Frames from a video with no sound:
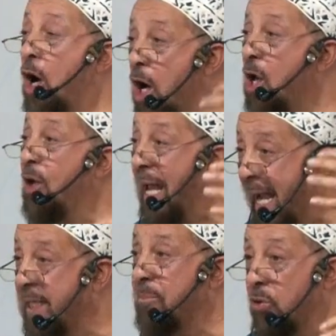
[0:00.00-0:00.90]
all
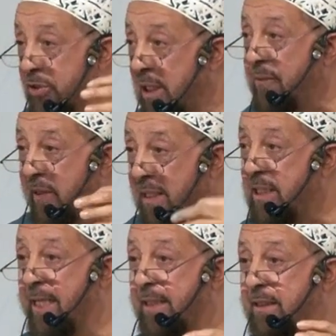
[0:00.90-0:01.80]
animals, living
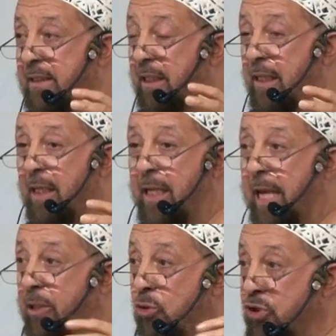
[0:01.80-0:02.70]
things,
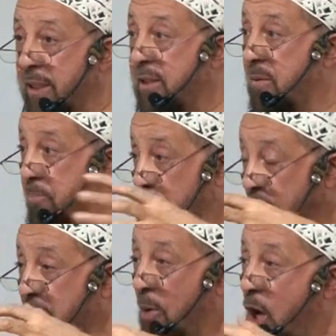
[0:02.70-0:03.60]
and you just
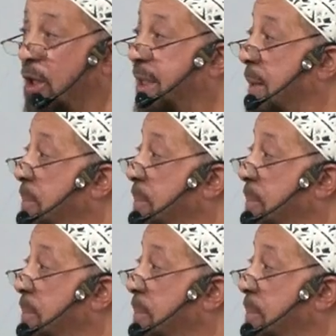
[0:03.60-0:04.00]
put them all in a